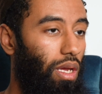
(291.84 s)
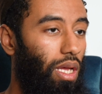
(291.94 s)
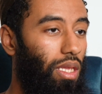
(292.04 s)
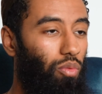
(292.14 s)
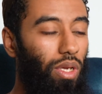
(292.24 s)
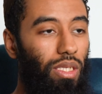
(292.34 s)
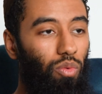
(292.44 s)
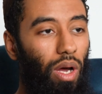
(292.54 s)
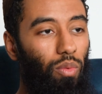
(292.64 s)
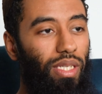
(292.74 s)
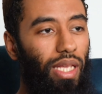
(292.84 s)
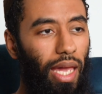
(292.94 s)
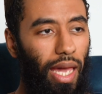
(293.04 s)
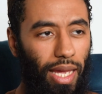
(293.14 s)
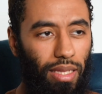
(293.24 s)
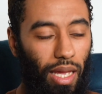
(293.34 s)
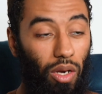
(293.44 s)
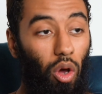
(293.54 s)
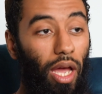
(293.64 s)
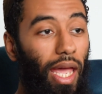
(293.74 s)
And the reason why we say head and
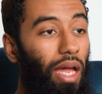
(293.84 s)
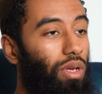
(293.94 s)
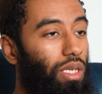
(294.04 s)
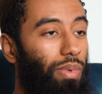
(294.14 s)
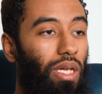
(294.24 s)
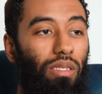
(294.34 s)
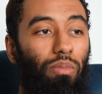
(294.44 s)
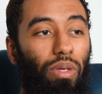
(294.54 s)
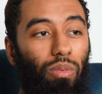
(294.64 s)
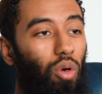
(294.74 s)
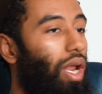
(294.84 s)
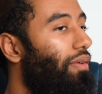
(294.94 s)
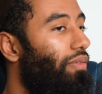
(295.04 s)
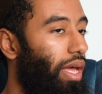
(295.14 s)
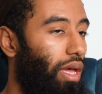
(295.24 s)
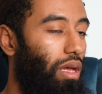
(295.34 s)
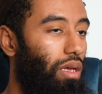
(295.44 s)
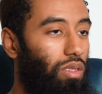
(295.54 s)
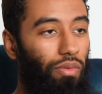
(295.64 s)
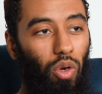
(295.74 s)
not hair is because some people don't have hair.
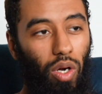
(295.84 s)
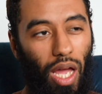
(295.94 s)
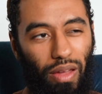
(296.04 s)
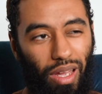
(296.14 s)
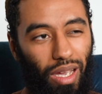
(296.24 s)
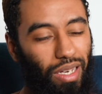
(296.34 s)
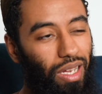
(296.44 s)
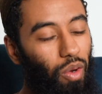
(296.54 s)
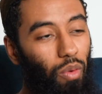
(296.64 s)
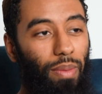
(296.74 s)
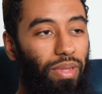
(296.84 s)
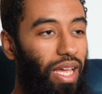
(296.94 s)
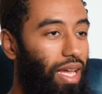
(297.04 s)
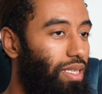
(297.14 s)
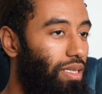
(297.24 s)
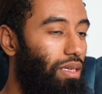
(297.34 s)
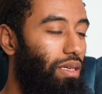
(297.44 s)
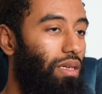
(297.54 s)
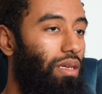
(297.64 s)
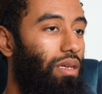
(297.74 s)
So if you don't have hair, you're not going to wipe the head.
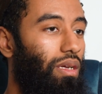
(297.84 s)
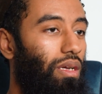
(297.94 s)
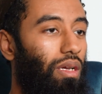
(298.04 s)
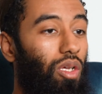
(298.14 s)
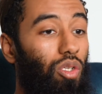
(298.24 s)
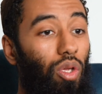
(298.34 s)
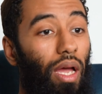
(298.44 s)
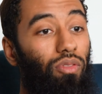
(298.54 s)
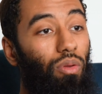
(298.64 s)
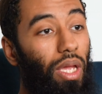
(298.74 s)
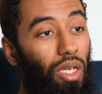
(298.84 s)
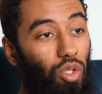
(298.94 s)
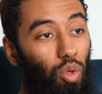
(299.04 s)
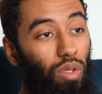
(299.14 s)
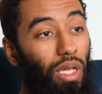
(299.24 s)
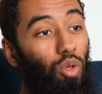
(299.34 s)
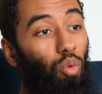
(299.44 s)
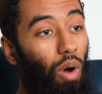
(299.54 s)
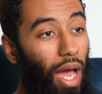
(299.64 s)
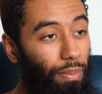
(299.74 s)
So you have to make sure that you
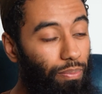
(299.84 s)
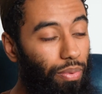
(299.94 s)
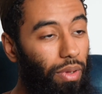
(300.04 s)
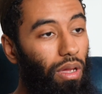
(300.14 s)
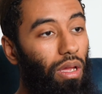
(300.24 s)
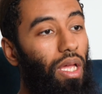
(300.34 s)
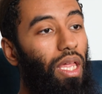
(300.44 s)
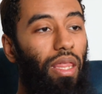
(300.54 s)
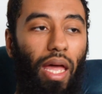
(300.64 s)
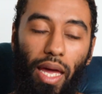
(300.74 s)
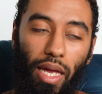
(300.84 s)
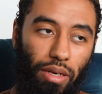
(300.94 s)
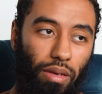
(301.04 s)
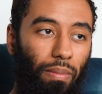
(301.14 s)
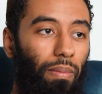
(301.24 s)
wipe the head.